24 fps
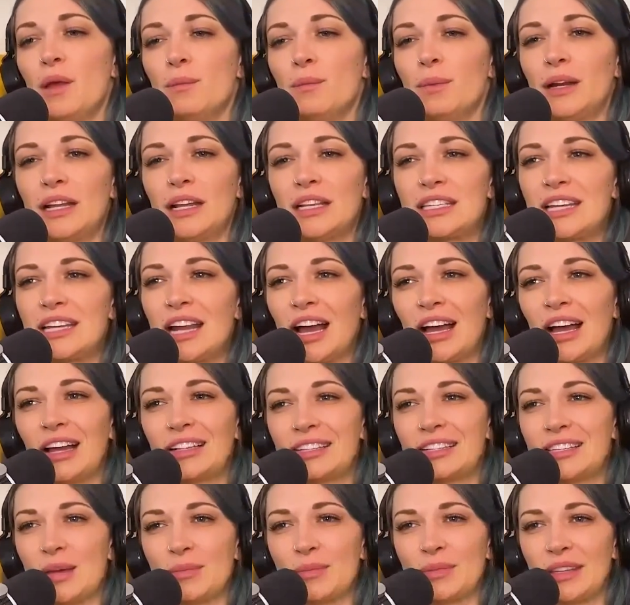but it's
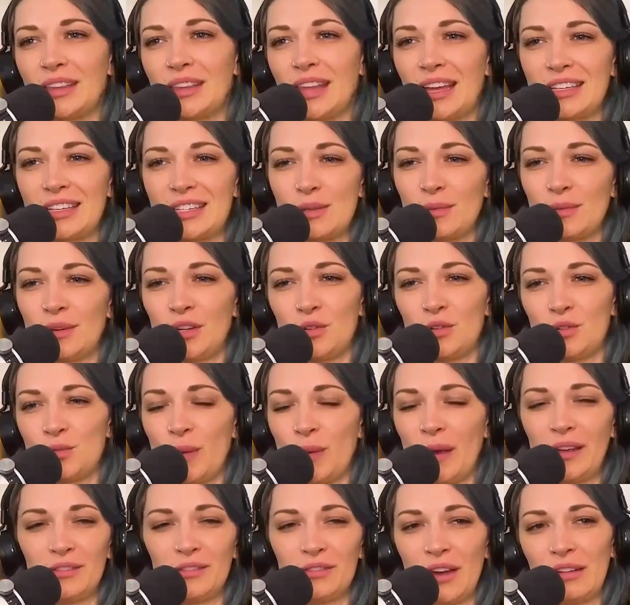not something that somebody who's
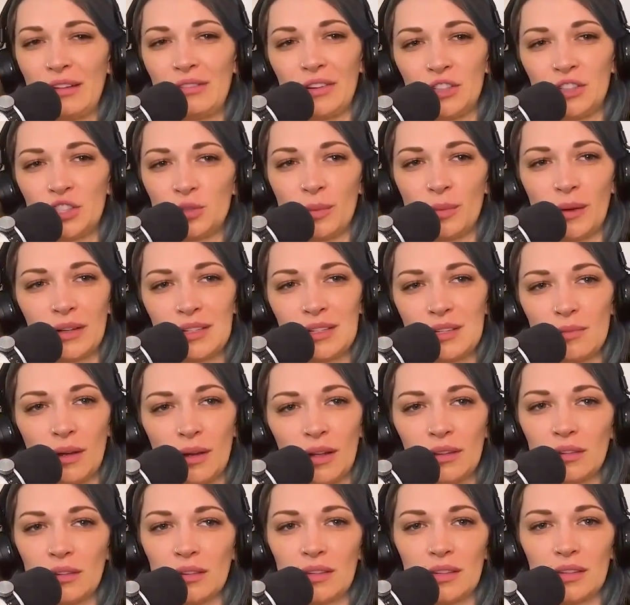paying 500 bucks a
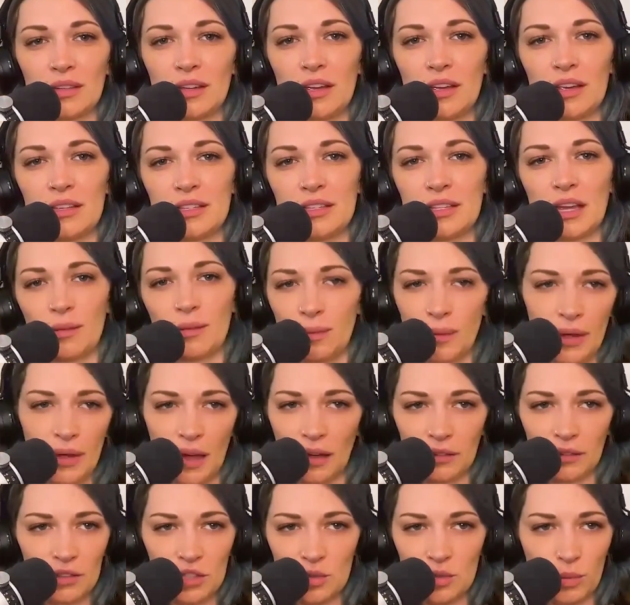month is going to
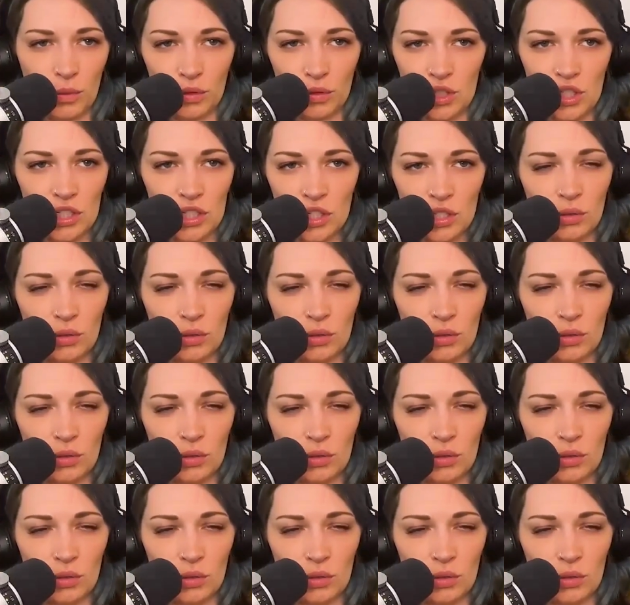be eligible to